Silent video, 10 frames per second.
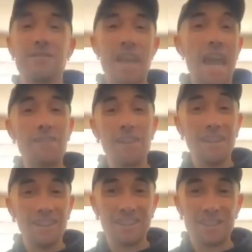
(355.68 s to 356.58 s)
it's even
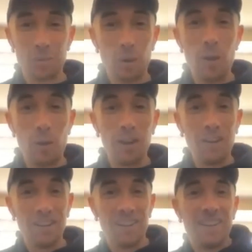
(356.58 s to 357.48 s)
heavier. This is what I
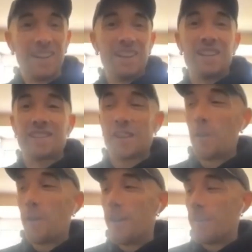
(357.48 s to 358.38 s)
want.
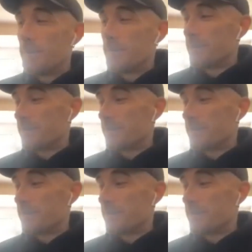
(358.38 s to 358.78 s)
So